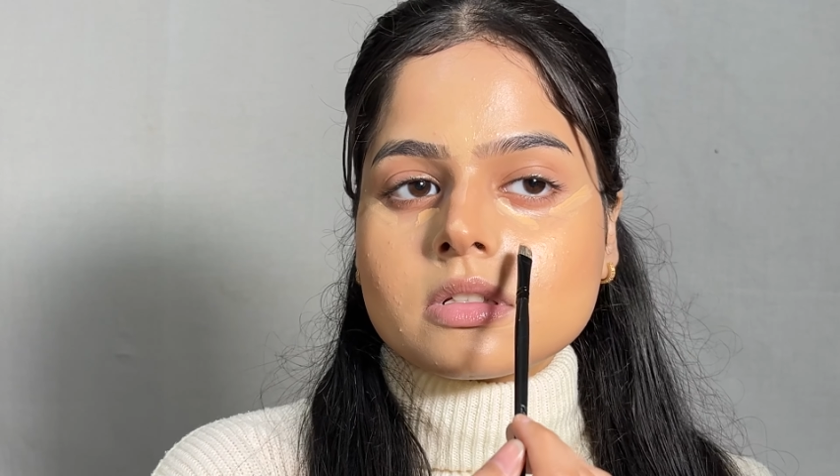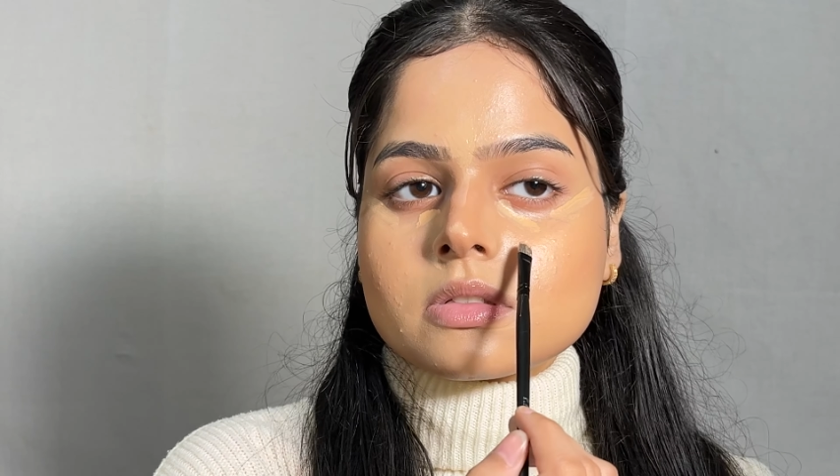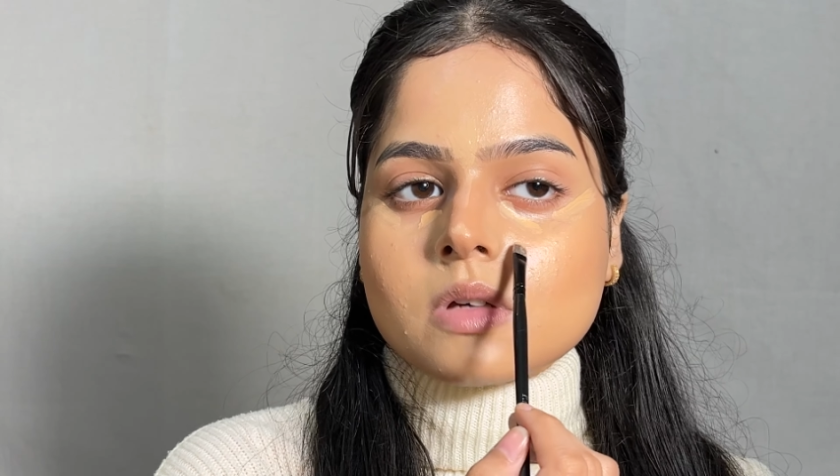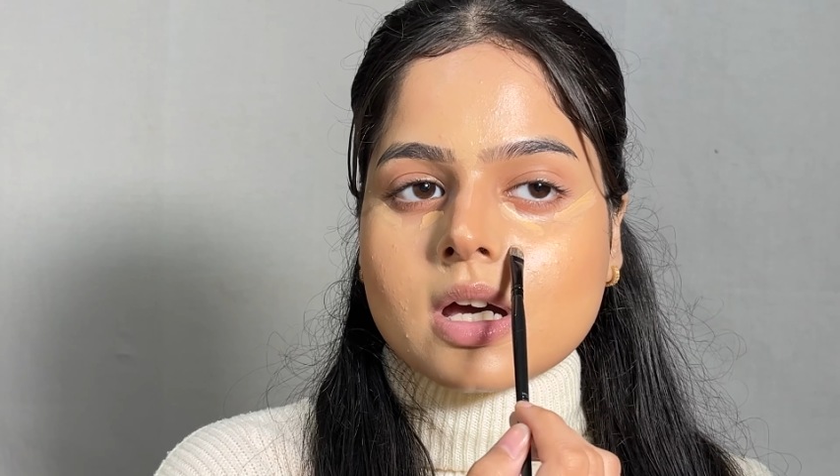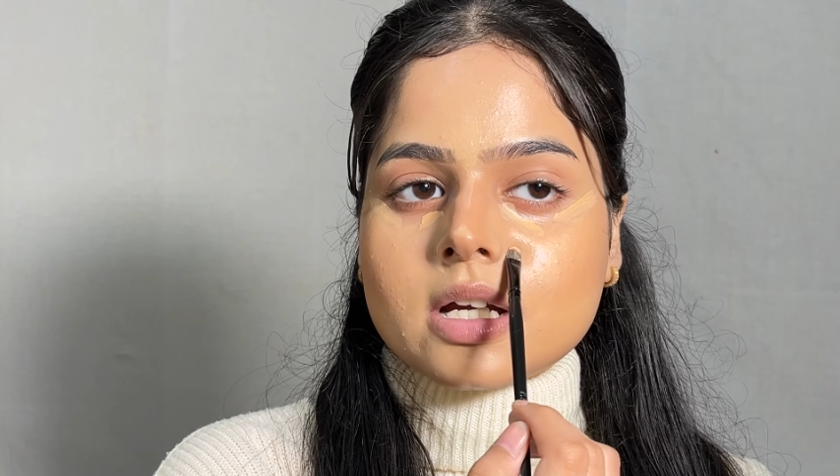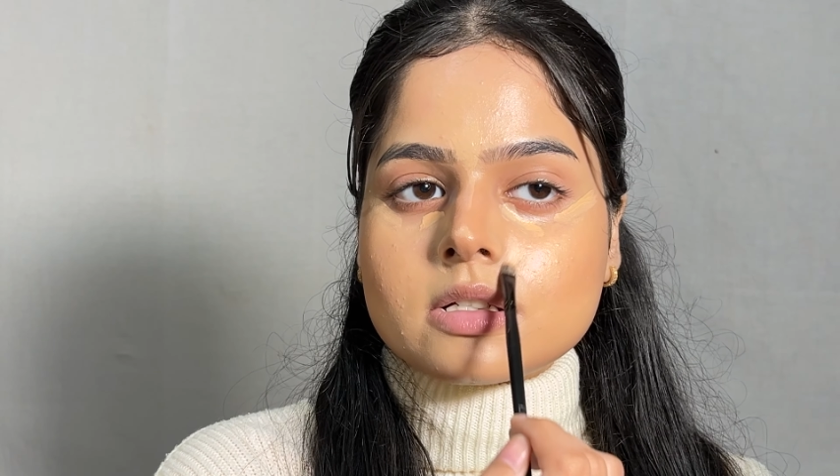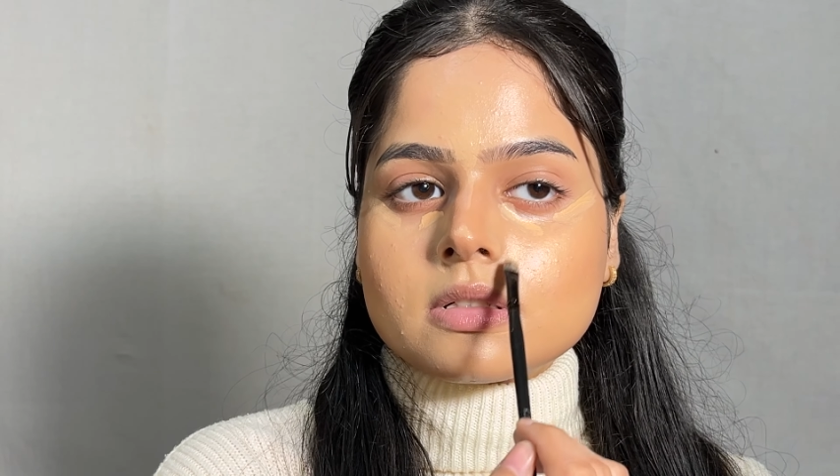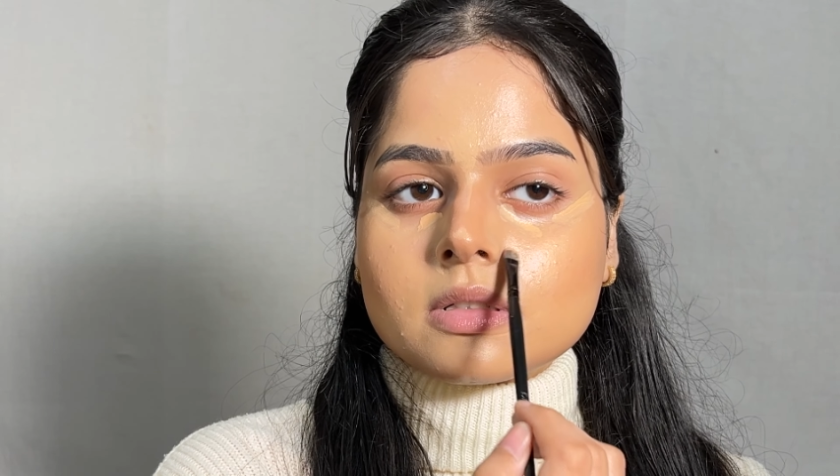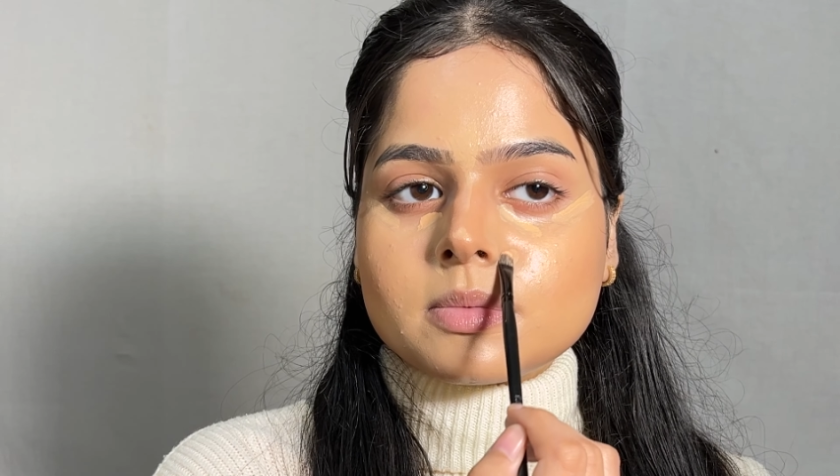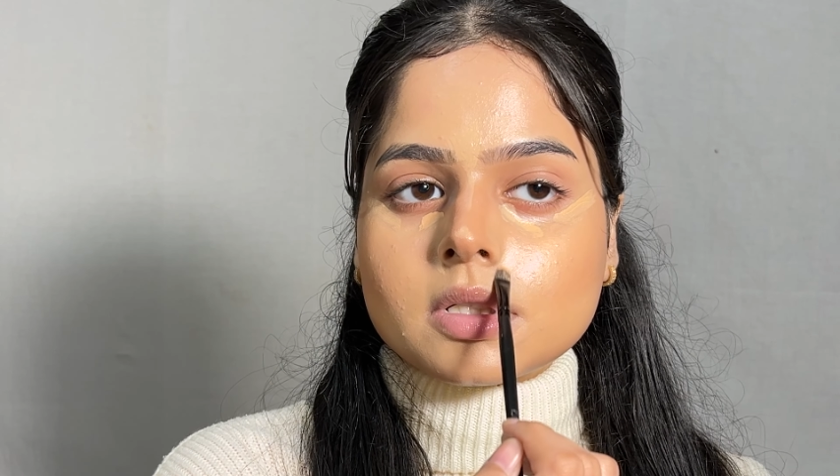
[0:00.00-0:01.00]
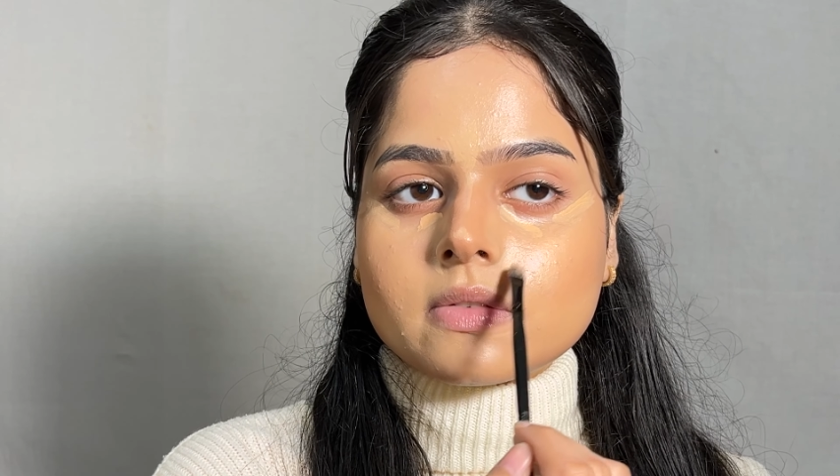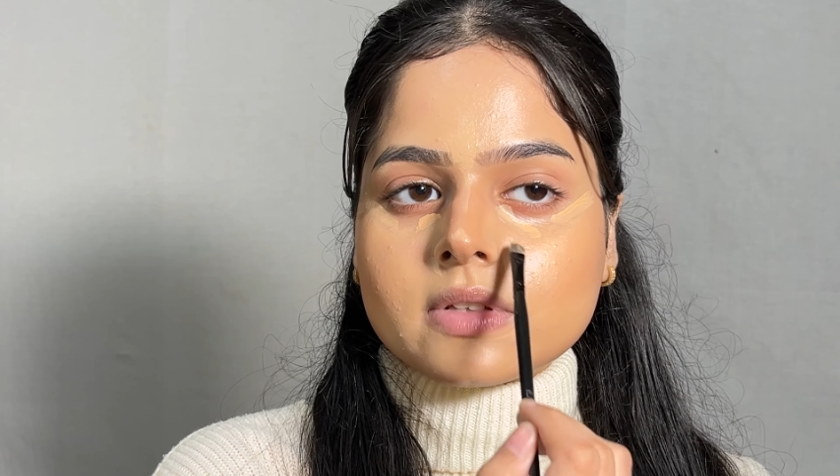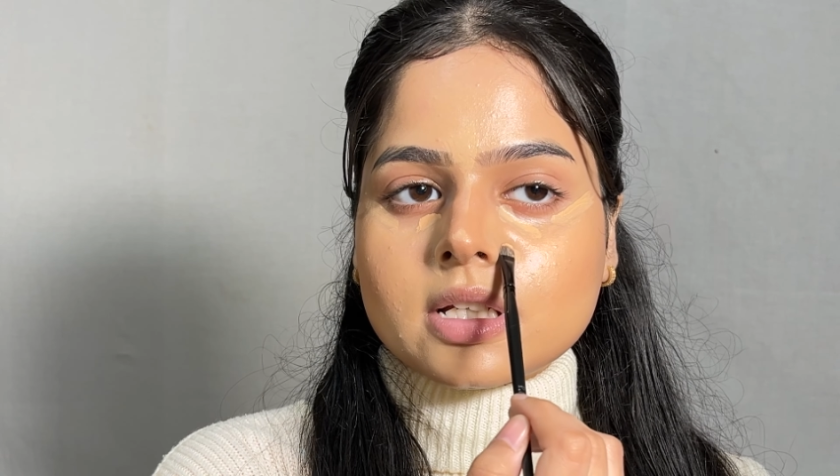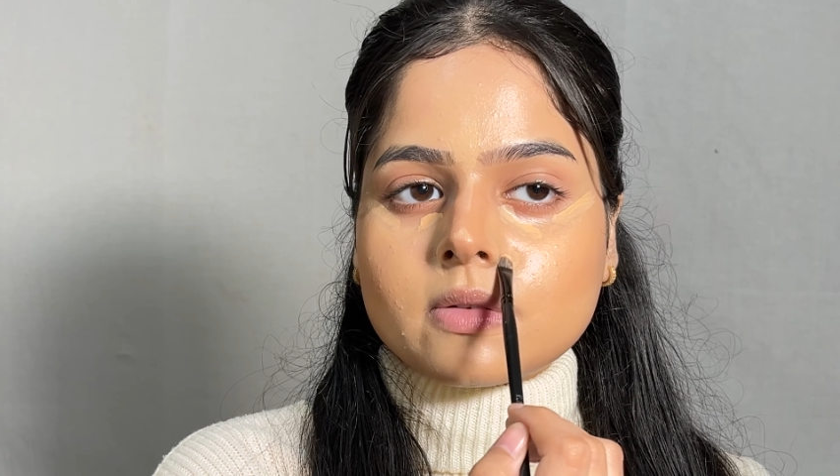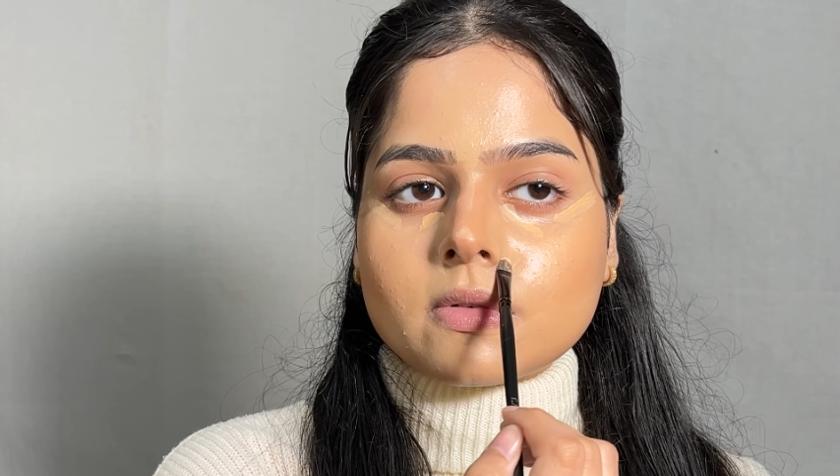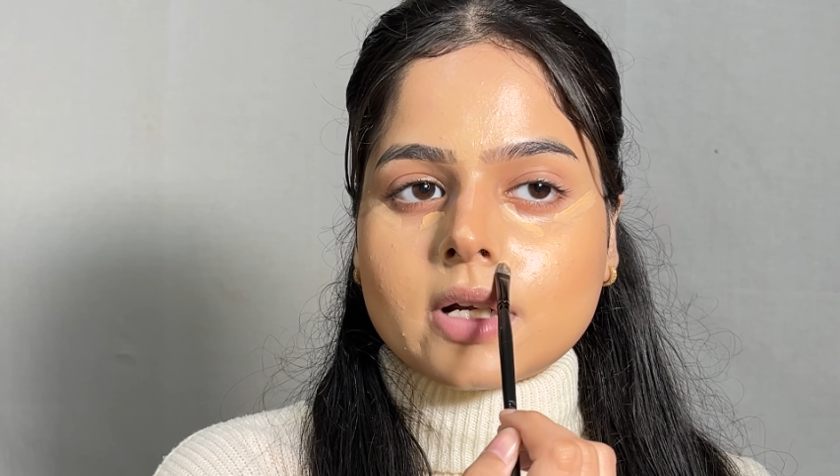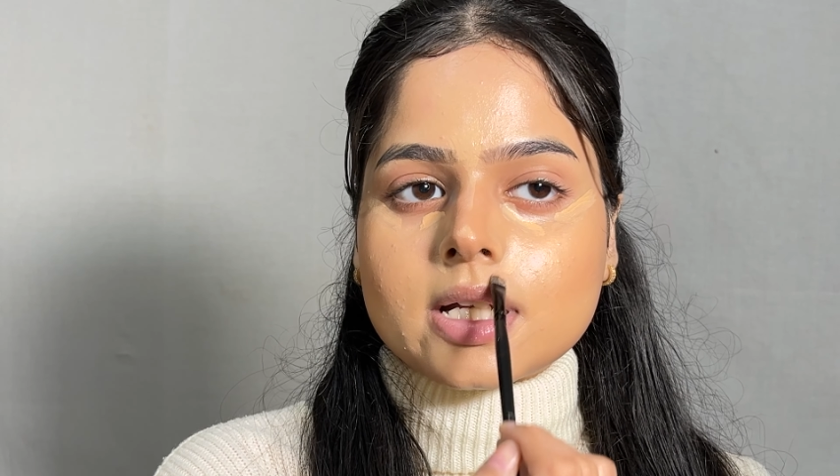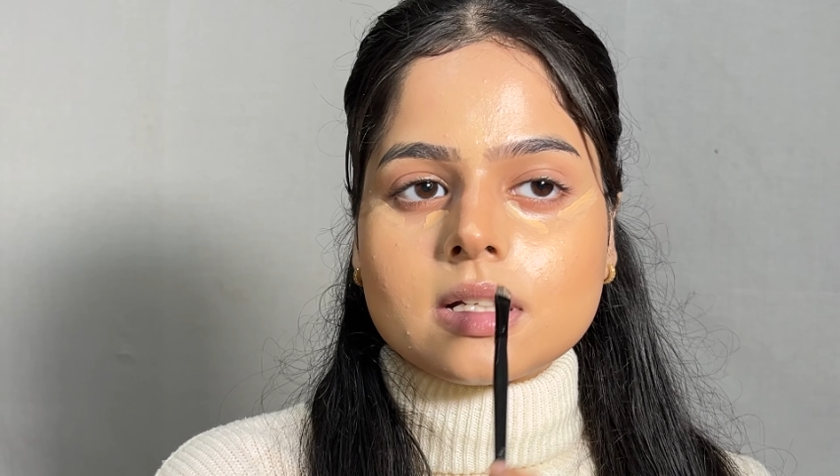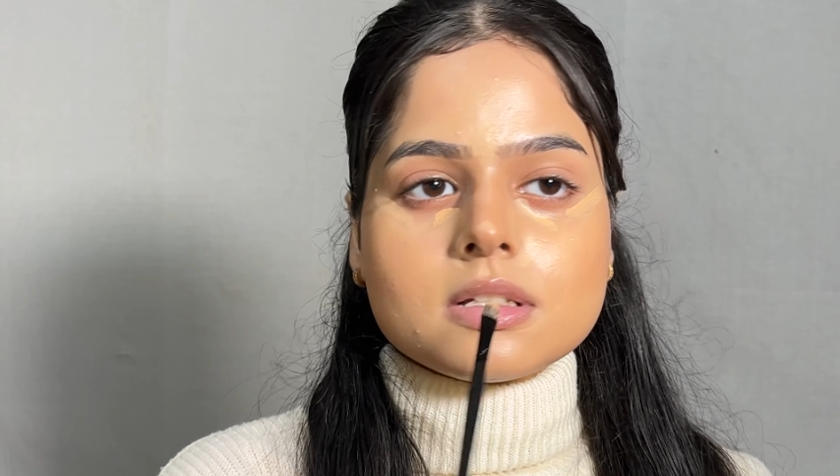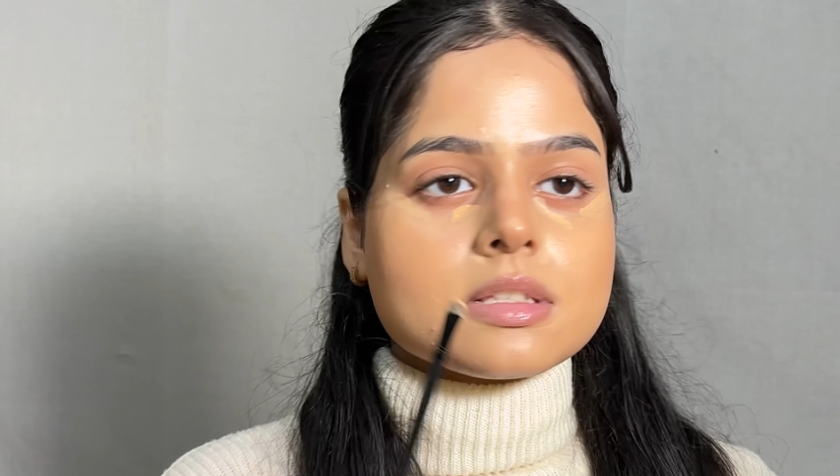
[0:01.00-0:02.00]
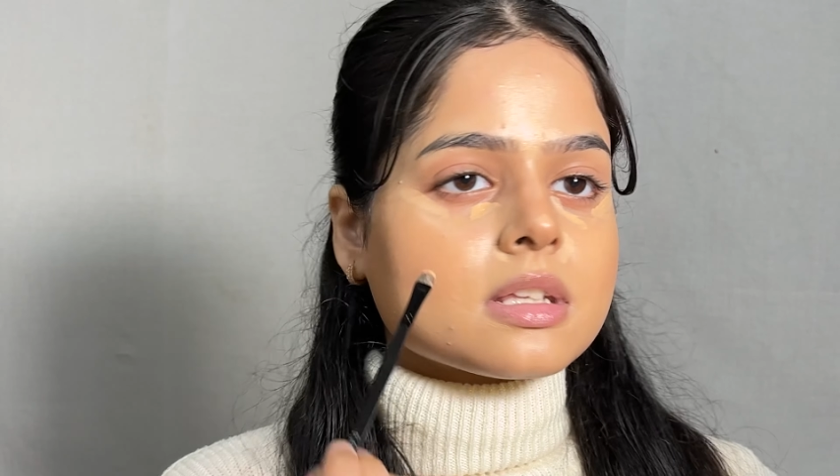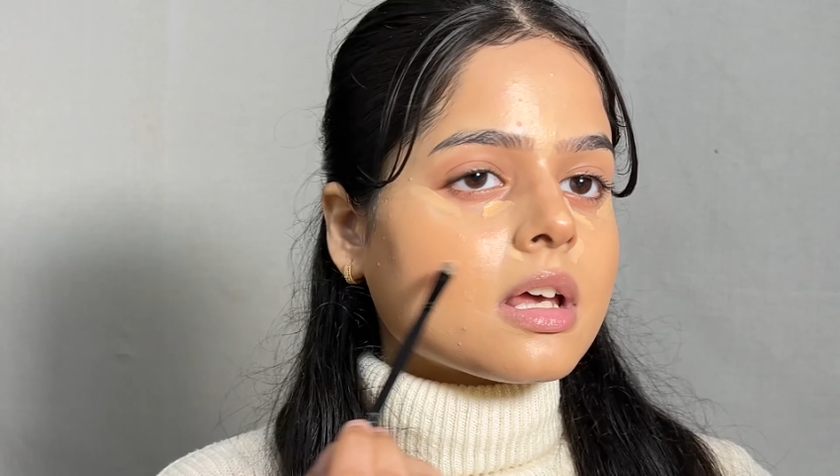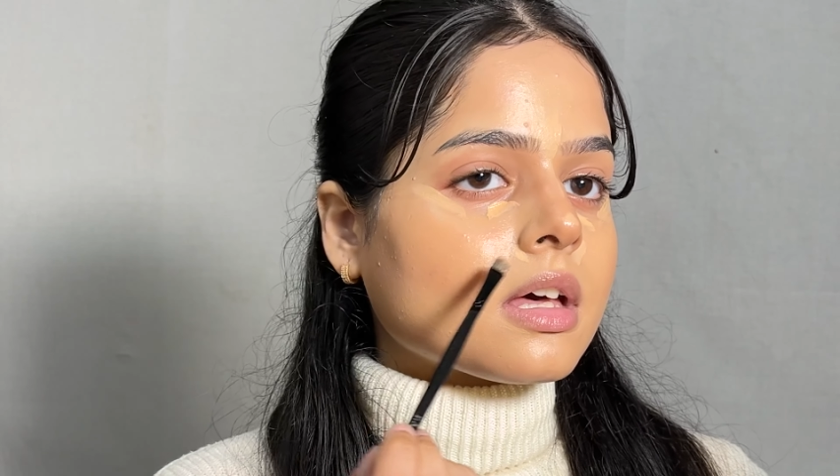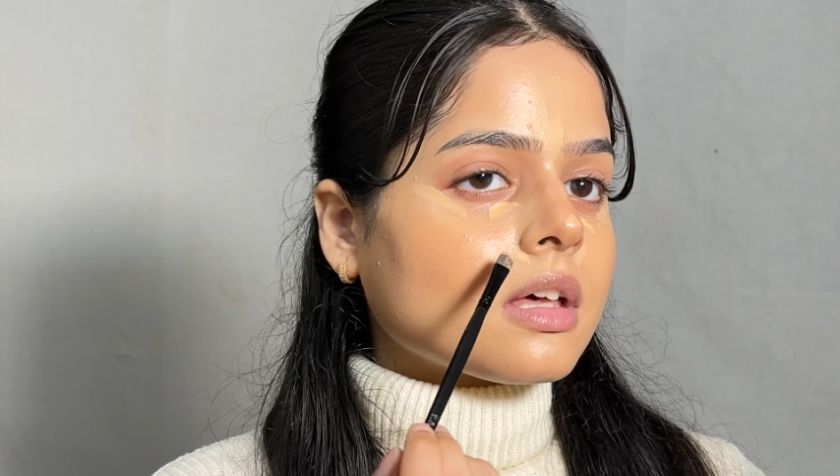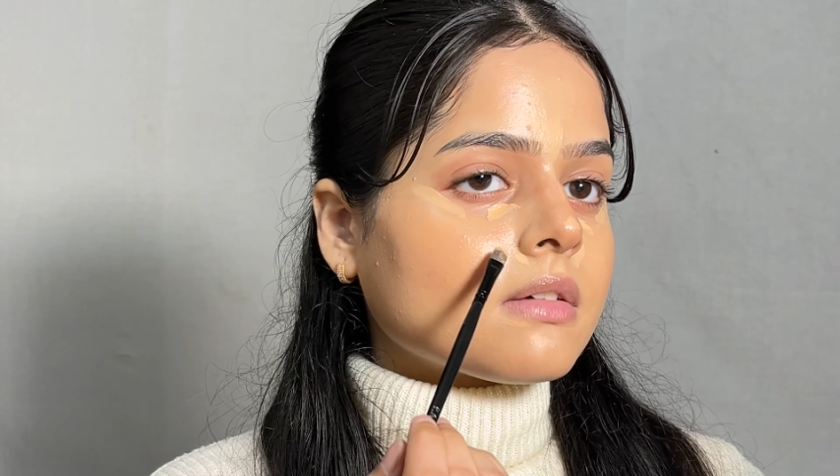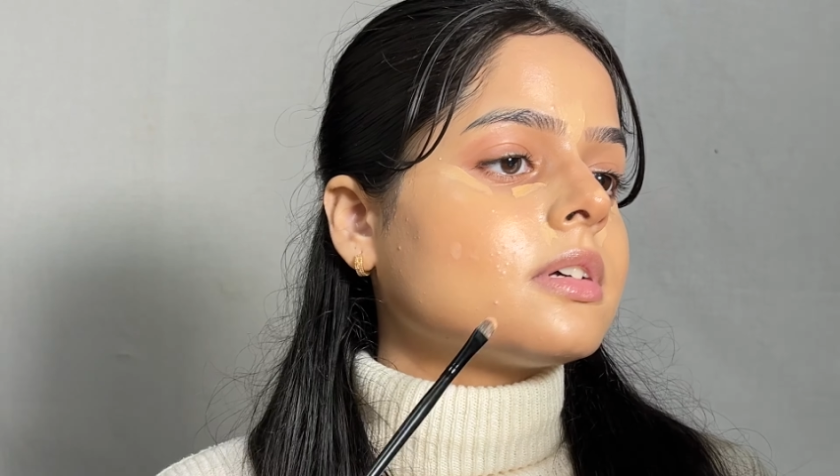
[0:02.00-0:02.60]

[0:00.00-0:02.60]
just to hide a little bit of like redness that I have.